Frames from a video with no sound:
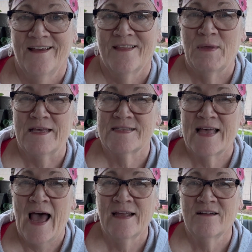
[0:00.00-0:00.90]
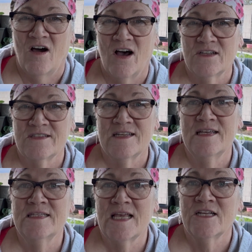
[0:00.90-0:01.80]
because that
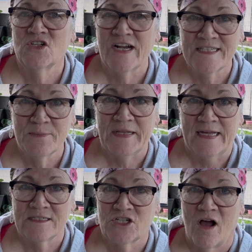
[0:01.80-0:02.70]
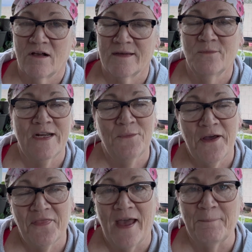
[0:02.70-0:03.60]
causes transplant shock, and we don't
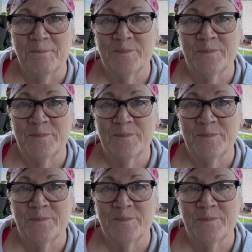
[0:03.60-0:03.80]
want that.